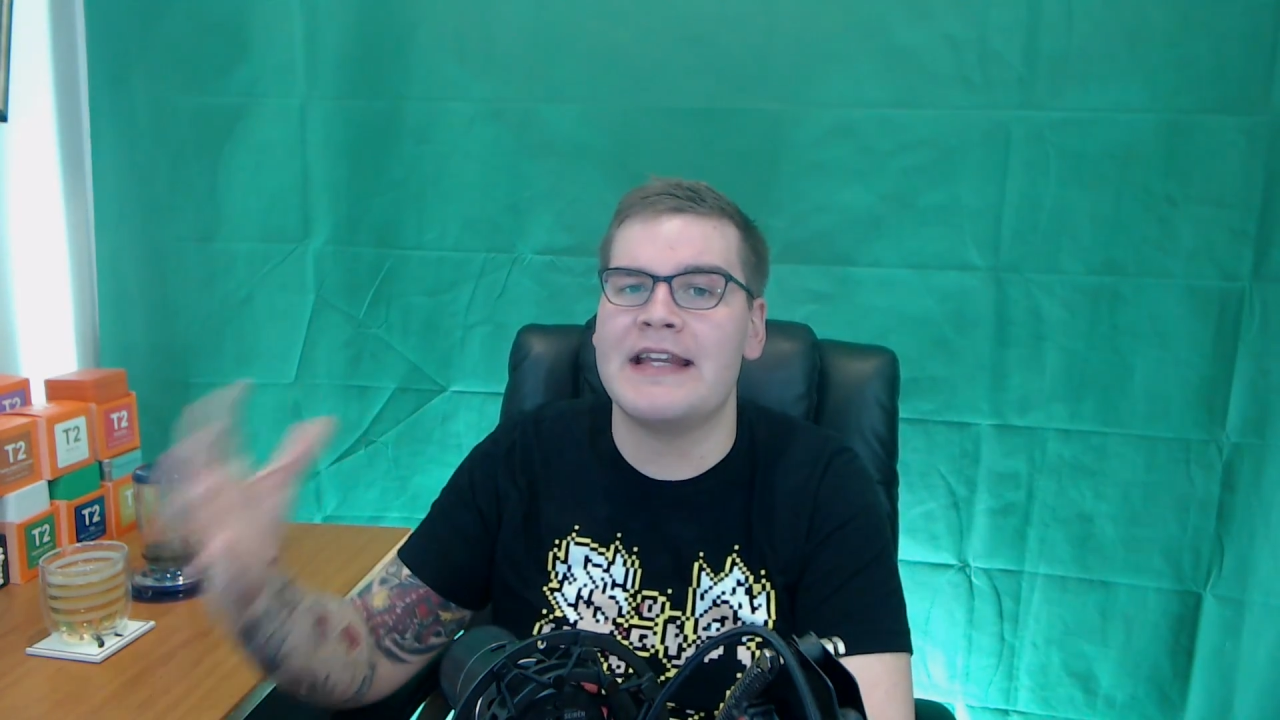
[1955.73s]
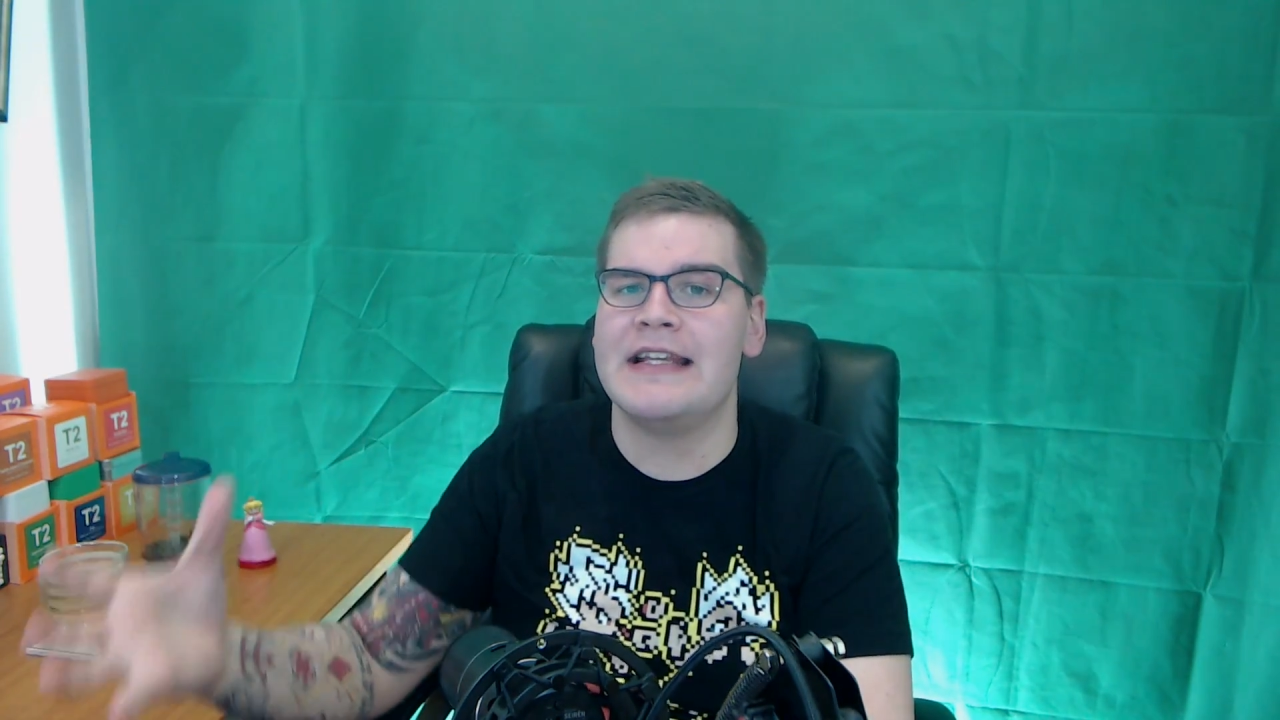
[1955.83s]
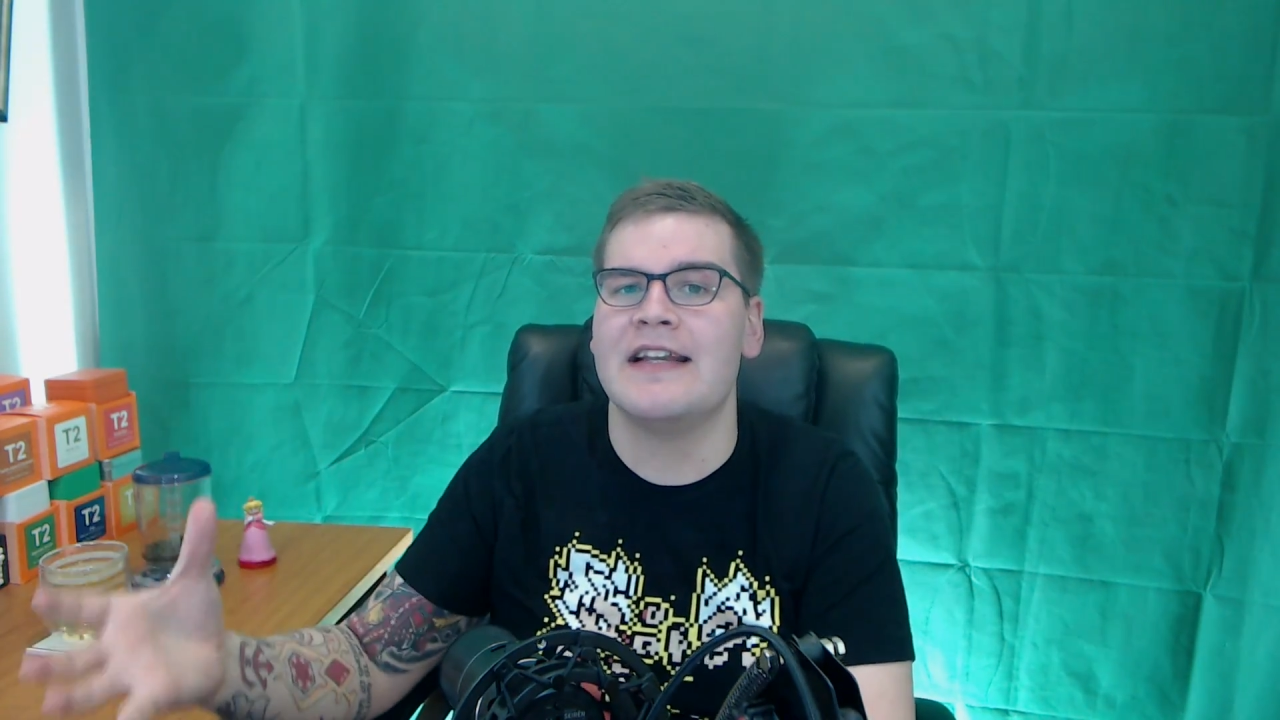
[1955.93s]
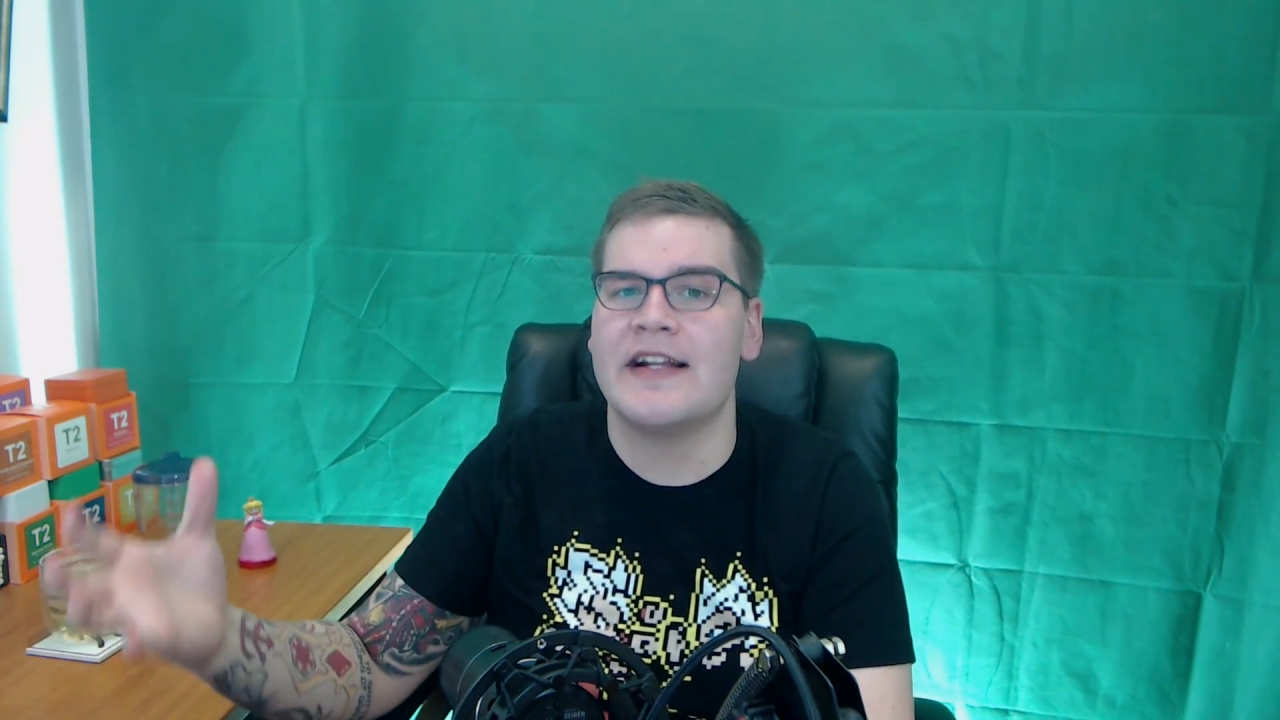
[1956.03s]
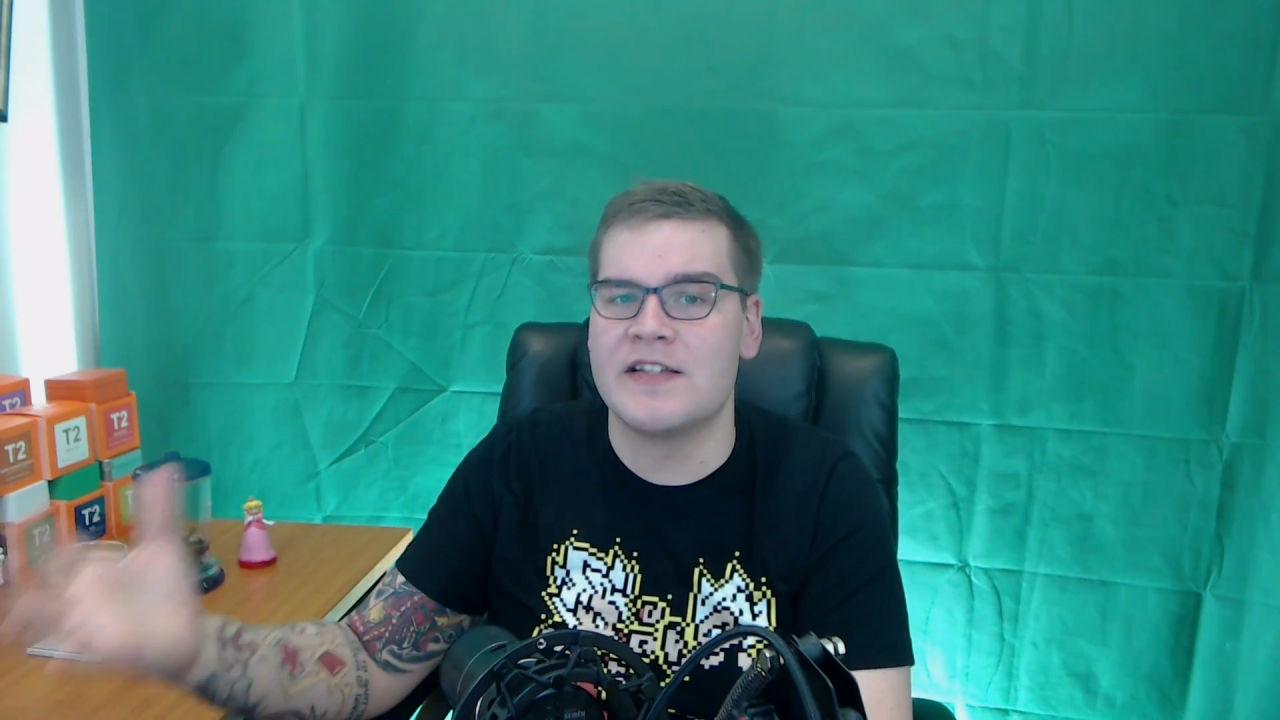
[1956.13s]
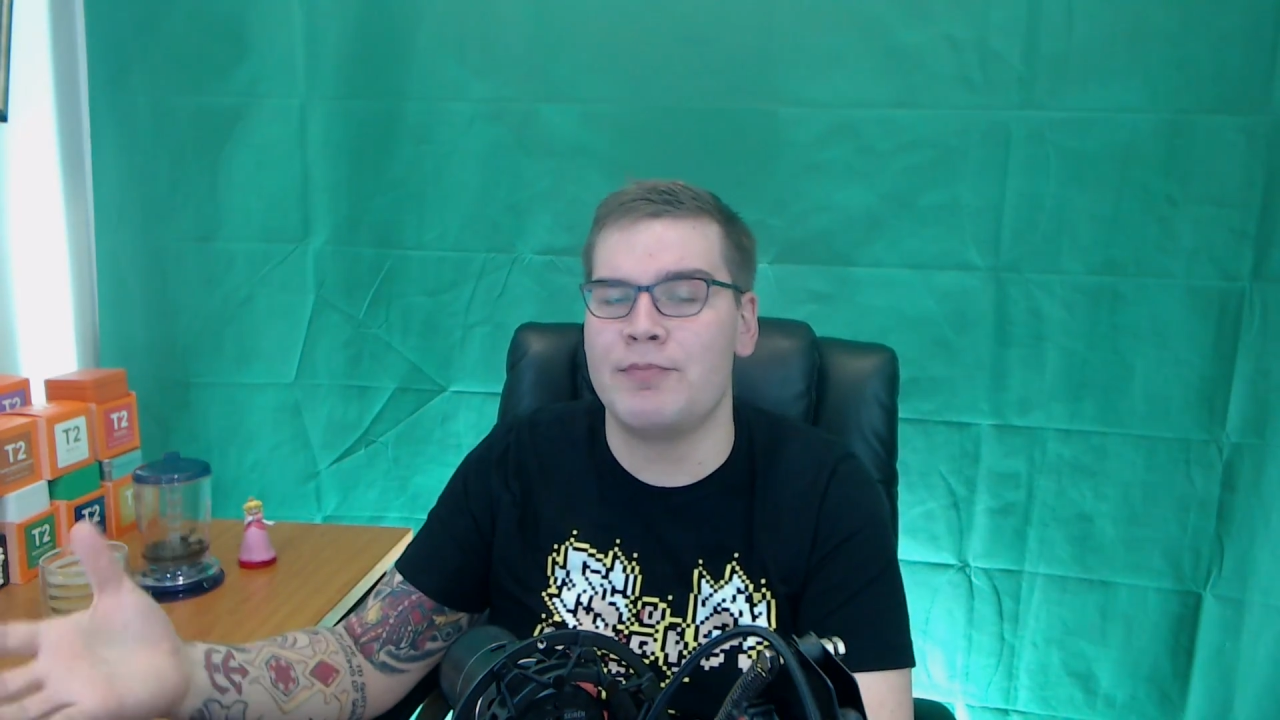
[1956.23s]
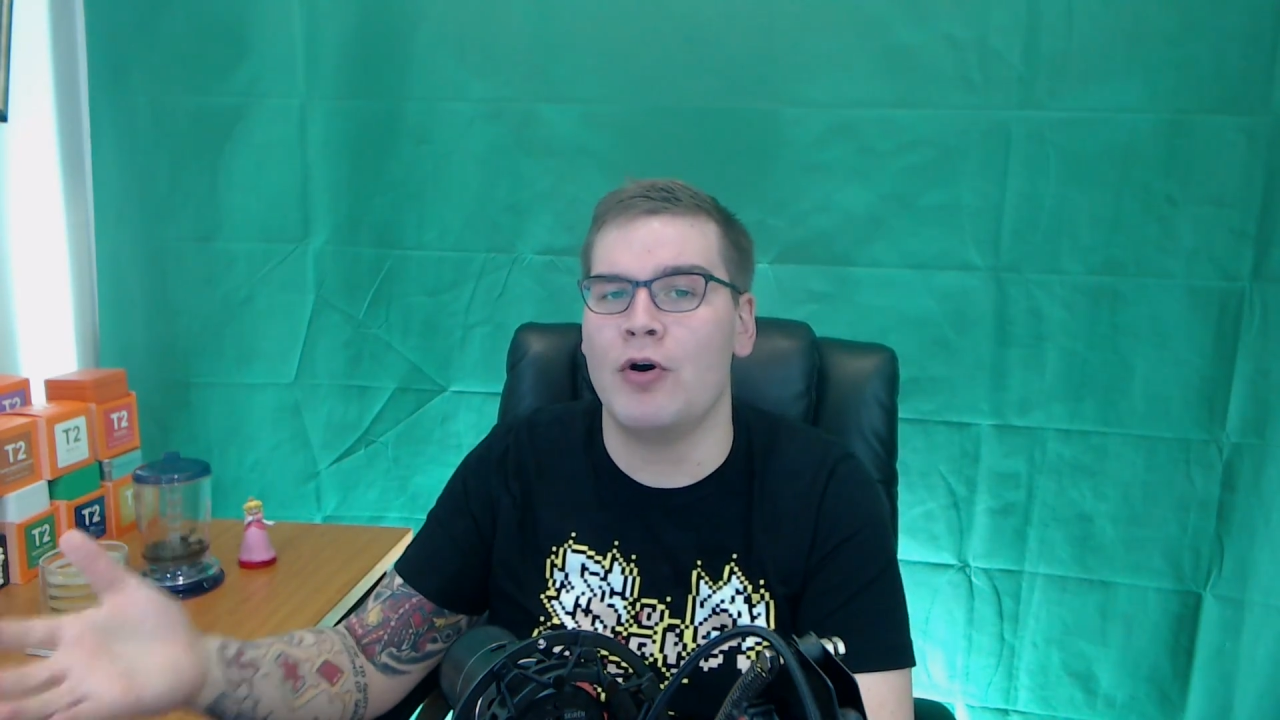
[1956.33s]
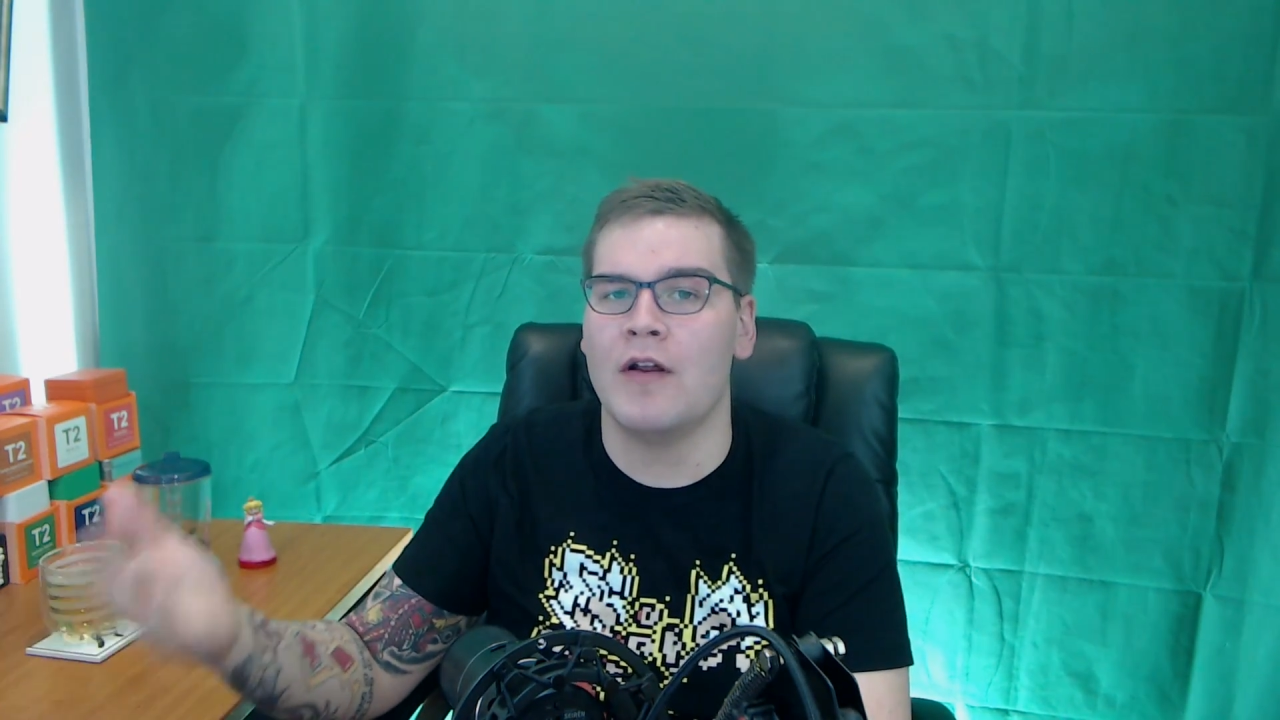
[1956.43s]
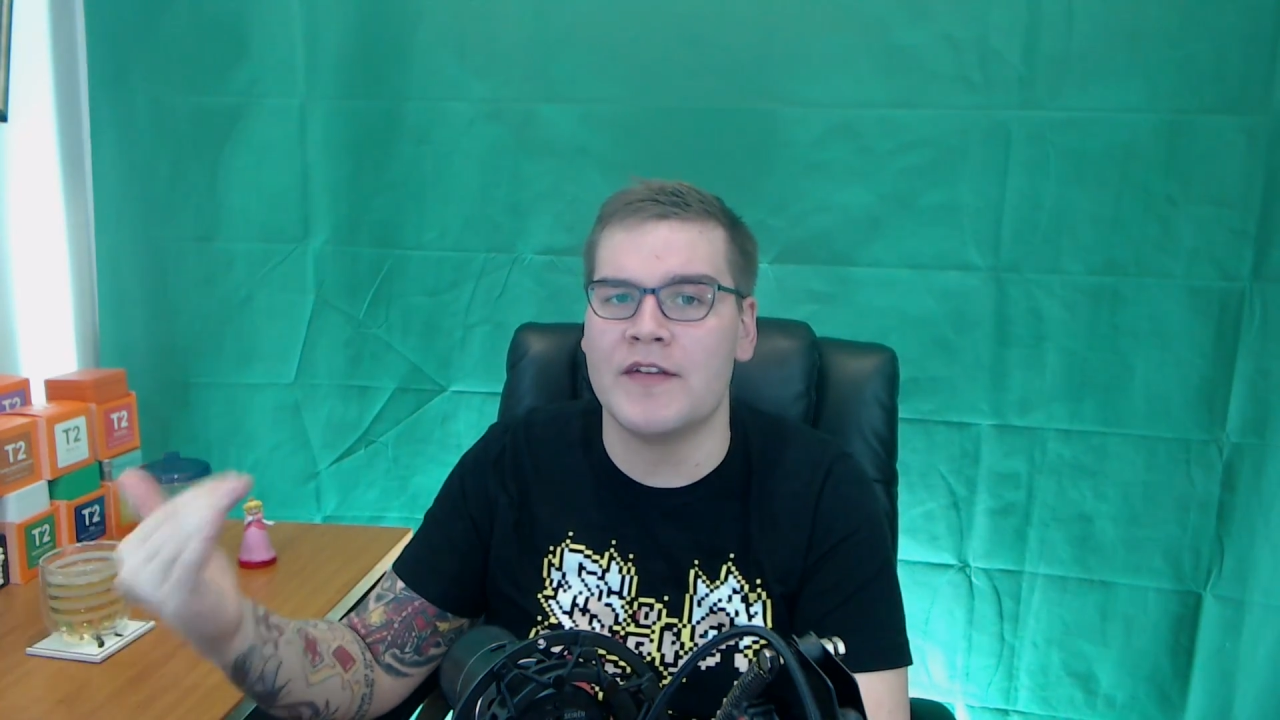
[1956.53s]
they can get that support